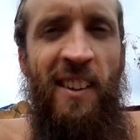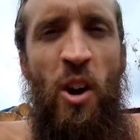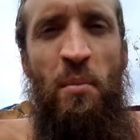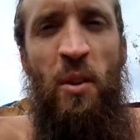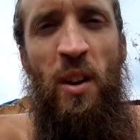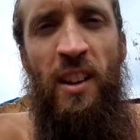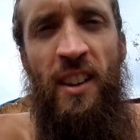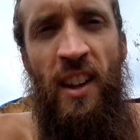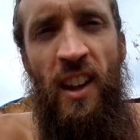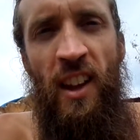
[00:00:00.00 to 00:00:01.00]
Hope you're well
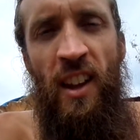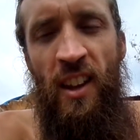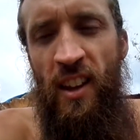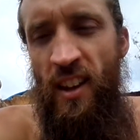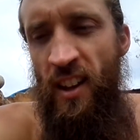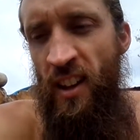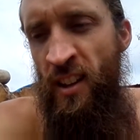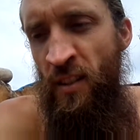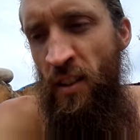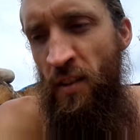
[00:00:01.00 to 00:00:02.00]
today,
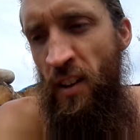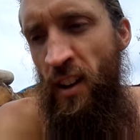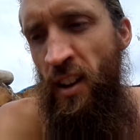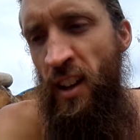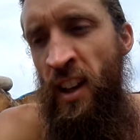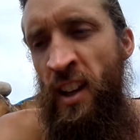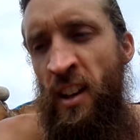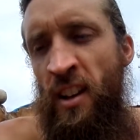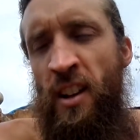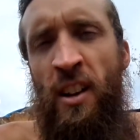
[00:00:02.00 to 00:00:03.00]
and if you feel like
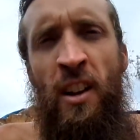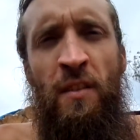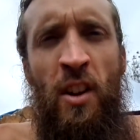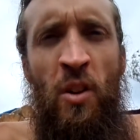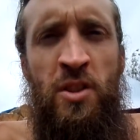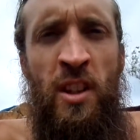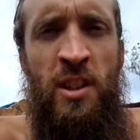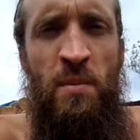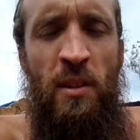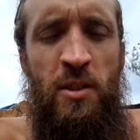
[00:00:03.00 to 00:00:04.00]
any life coaching,
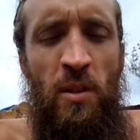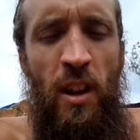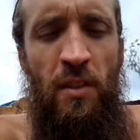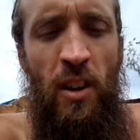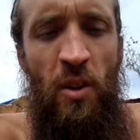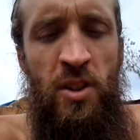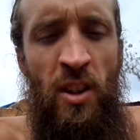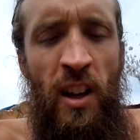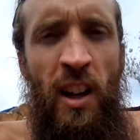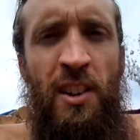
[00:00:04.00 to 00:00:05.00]
spiritual life
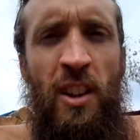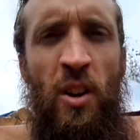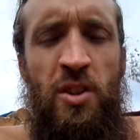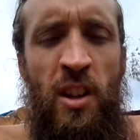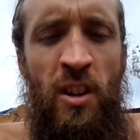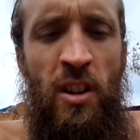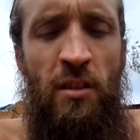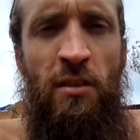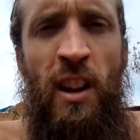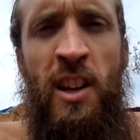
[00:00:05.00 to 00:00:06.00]
coaching or health coaching or
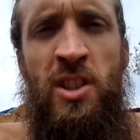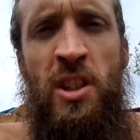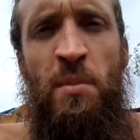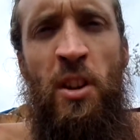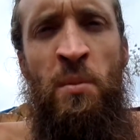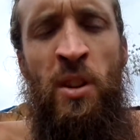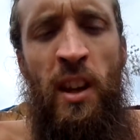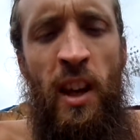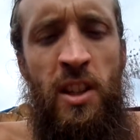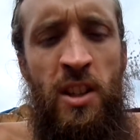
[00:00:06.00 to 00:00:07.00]
relationship or
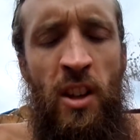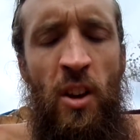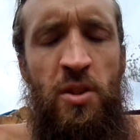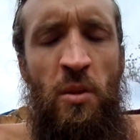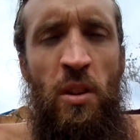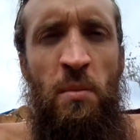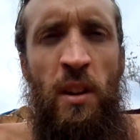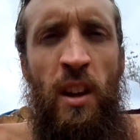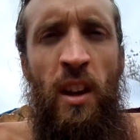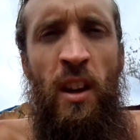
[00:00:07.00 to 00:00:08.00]
communication coaching with
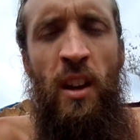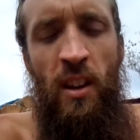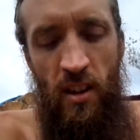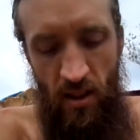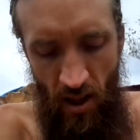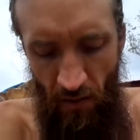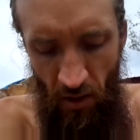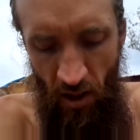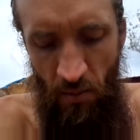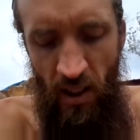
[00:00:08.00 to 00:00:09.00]
me, have a
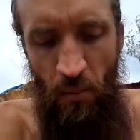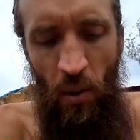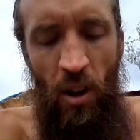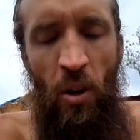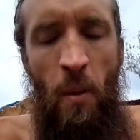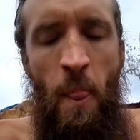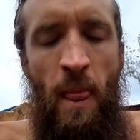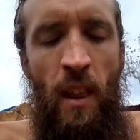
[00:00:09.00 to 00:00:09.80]
look at my link below,